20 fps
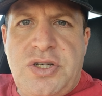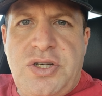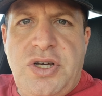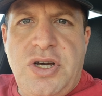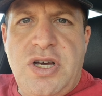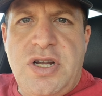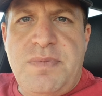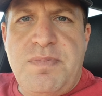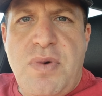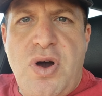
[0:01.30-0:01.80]

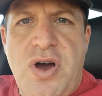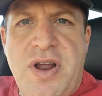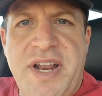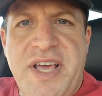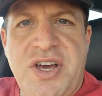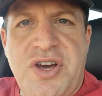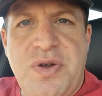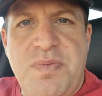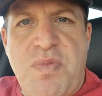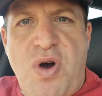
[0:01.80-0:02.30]
Good
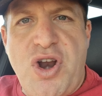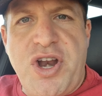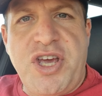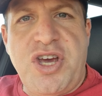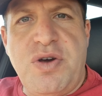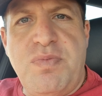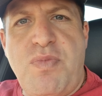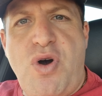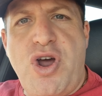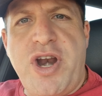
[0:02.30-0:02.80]
morning, good
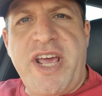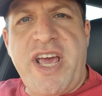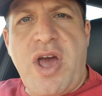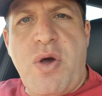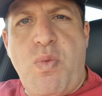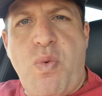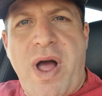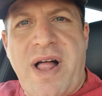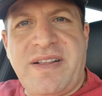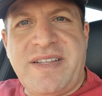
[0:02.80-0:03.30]
morning, good morning,
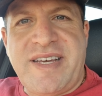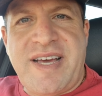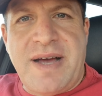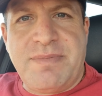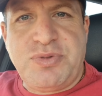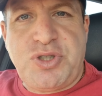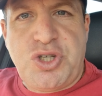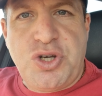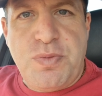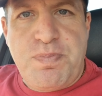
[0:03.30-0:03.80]
and
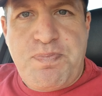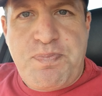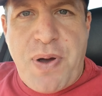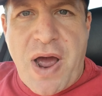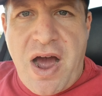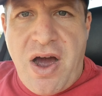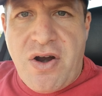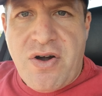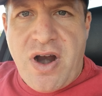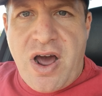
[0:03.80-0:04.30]
welcome to
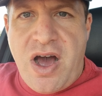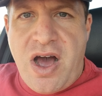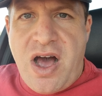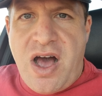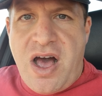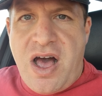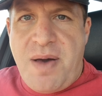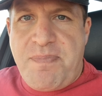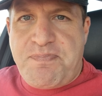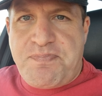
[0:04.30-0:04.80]
Power
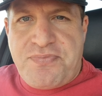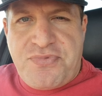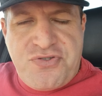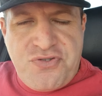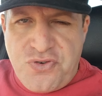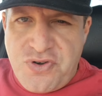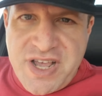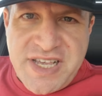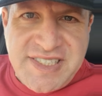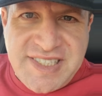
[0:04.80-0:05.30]
Up
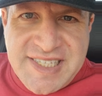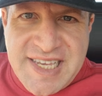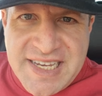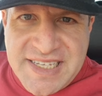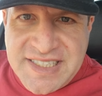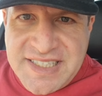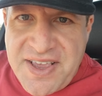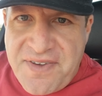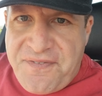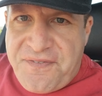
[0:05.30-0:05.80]

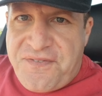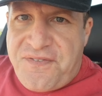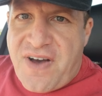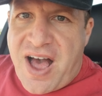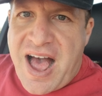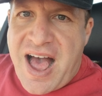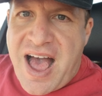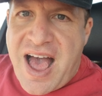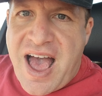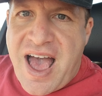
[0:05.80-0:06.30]

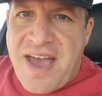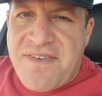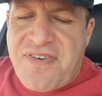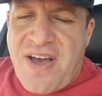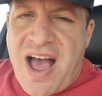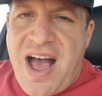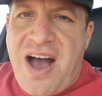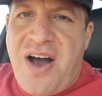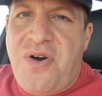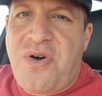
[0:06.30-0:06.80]
365.
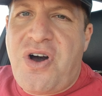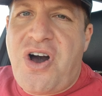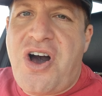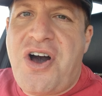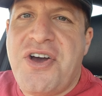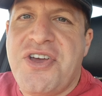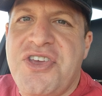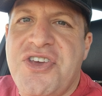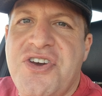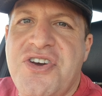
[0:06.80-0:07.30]
How
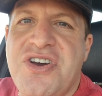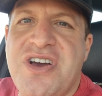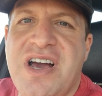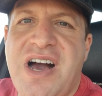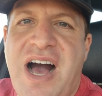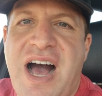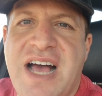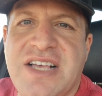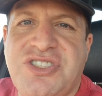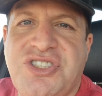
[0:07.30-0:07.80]
are you
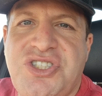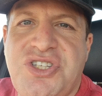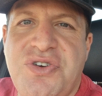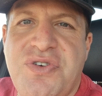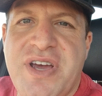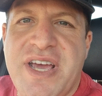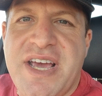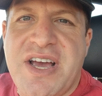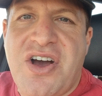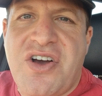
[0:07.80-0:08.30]
guys
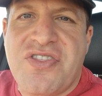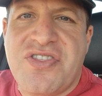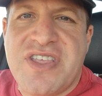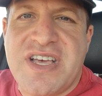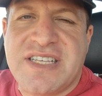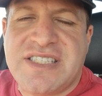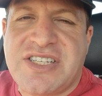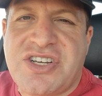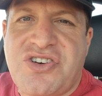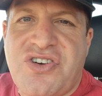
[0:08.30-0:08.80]
doing on
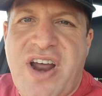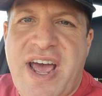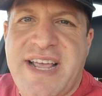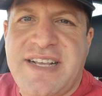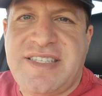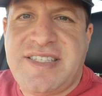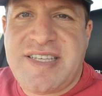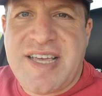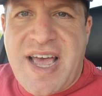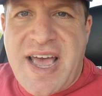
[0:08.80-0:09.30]
this
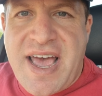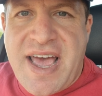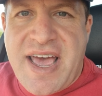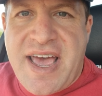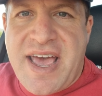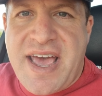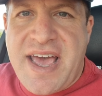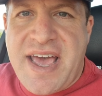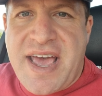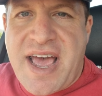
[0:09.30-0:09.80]
great
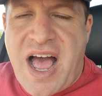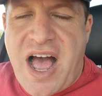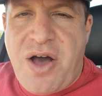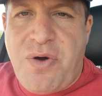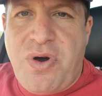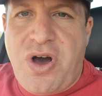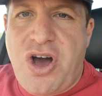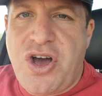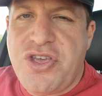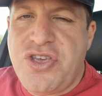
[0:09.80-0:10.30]
day?
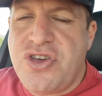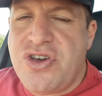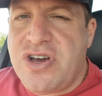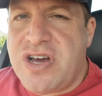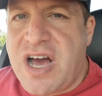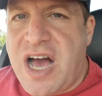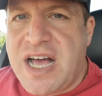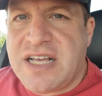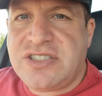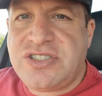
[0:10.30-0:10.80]
How are you
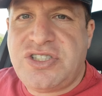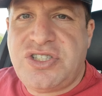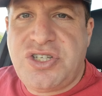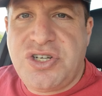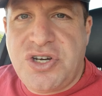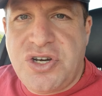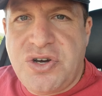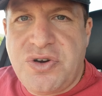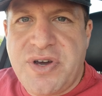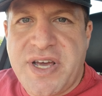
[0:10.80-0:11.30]
guys
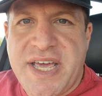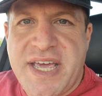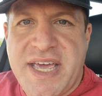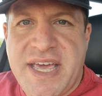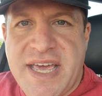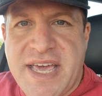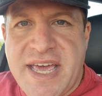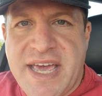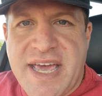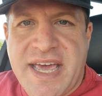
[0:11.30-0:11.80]

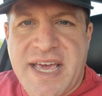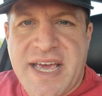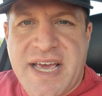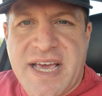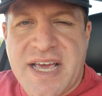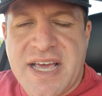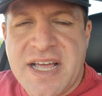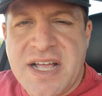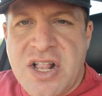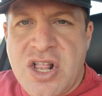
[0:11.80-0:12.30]

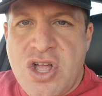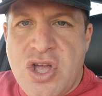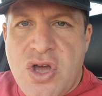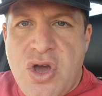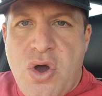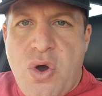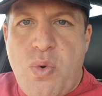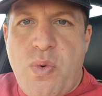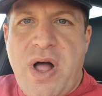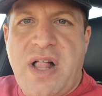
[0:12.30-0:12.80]
doing?
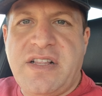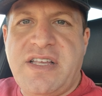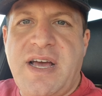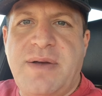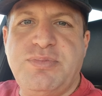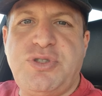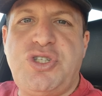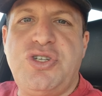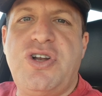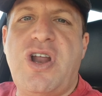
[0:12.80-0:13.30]

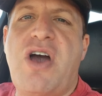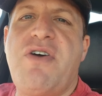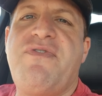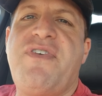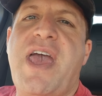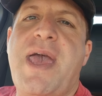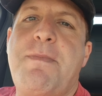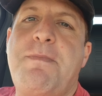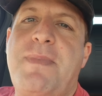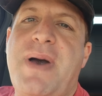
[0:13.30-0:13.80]
Welcome to
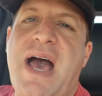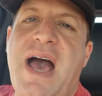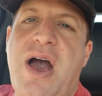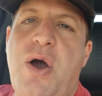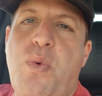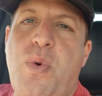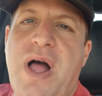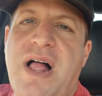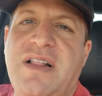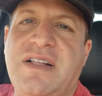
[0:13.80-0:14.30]
November.
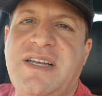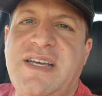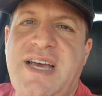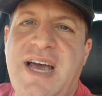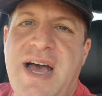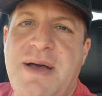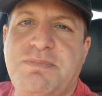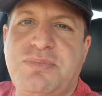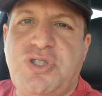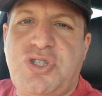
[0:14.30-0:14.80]

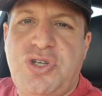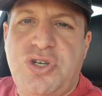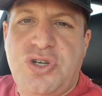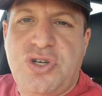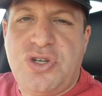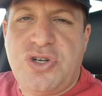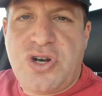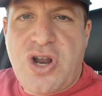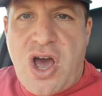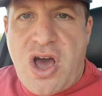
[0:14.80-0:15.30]
Welcome
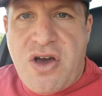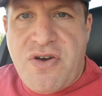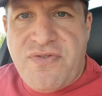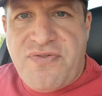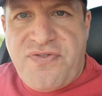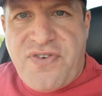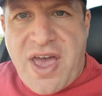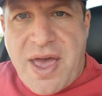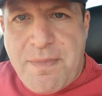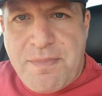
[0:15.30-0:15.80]
to
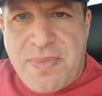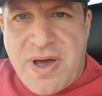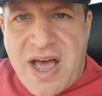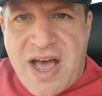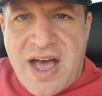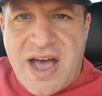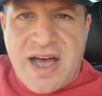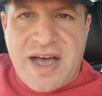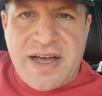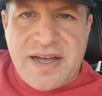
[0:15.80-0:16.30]

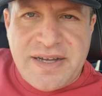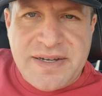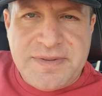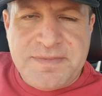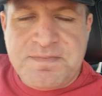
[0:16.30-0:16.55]
November.